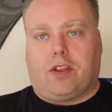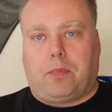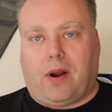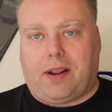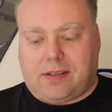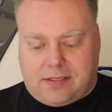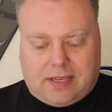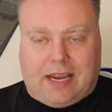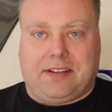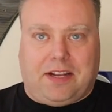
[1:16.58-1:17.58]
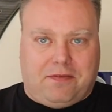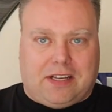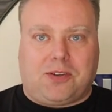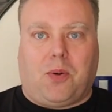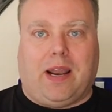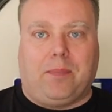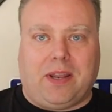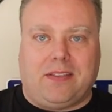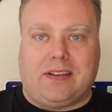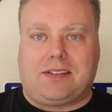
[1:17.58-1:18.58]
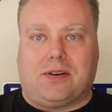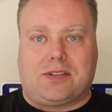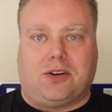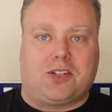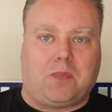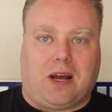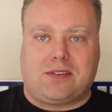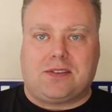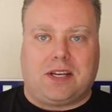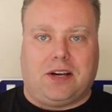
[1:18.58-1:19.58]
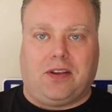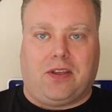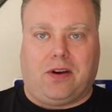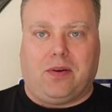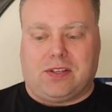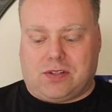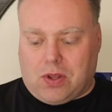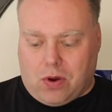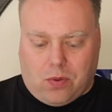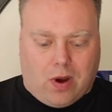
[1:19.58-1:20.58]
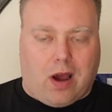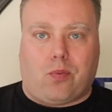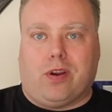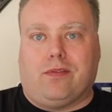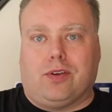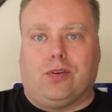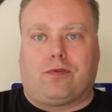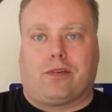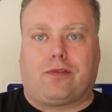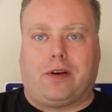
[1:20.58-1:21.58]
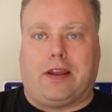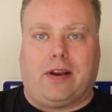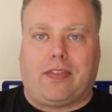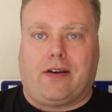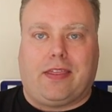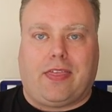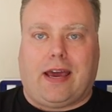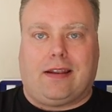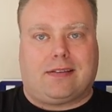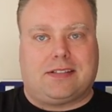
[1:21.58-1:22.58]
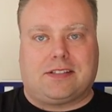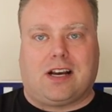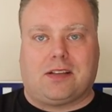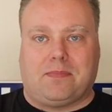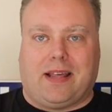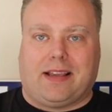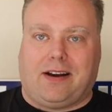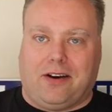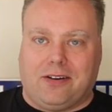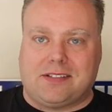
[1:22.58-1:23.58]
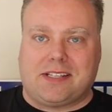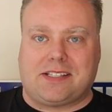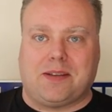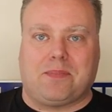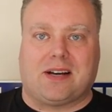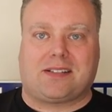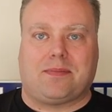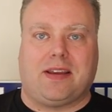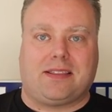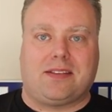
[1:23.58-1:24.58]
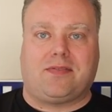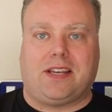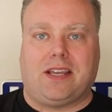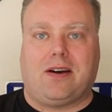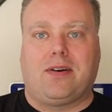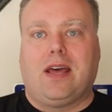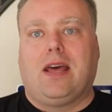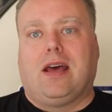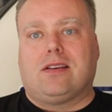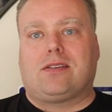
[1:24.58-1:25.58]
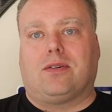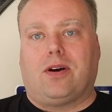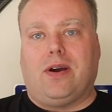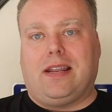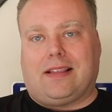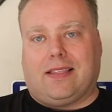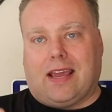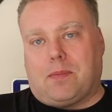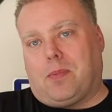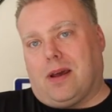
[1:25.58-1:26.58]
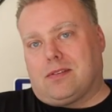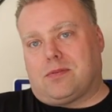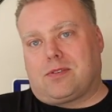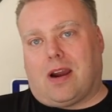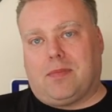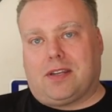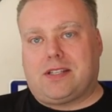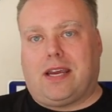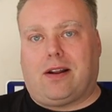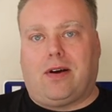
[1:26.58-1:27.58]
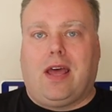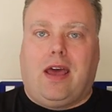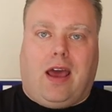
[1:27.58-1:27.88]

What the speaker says: of the products. I did invest quite a bit in this. There is no sponsors here. There is no review for free or anything like that. So this cost about like 160 bucks to make this video. So go ahead and hit that like button, subscribe to the channel.